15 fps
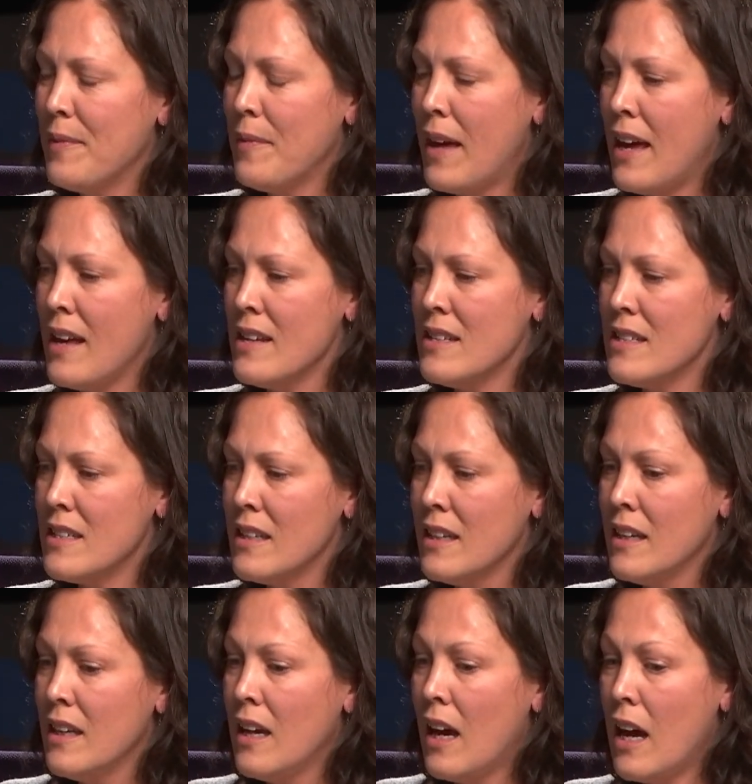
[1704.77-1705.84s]
And
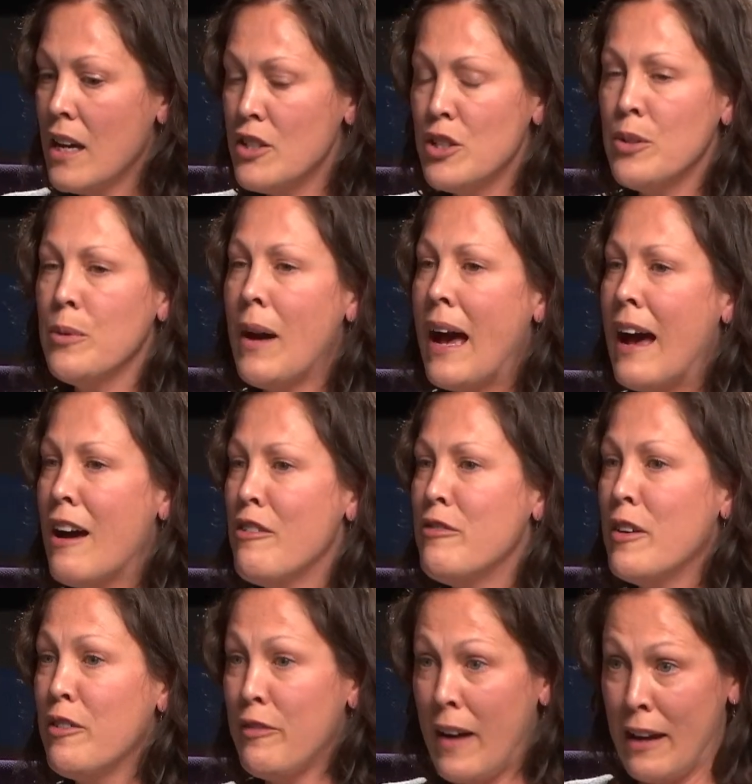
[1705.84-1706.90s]
I do have
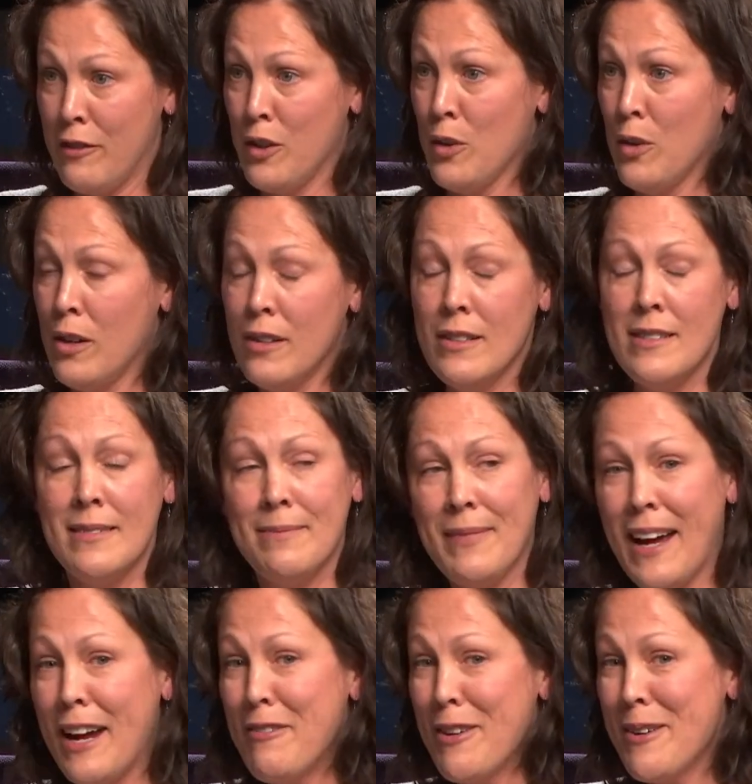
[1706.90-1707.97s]
a 5-year-old,
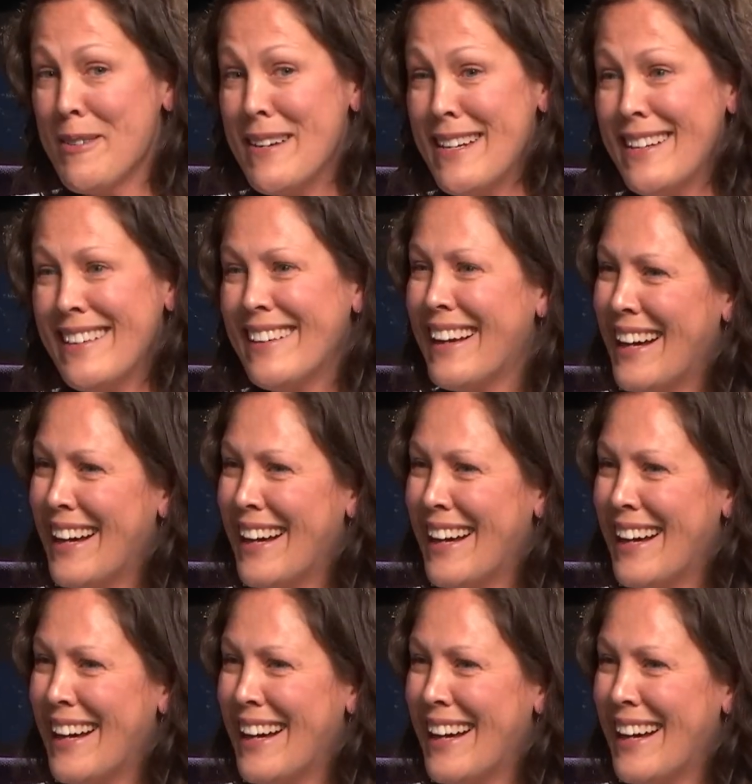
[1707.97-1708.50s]
hi Rowan,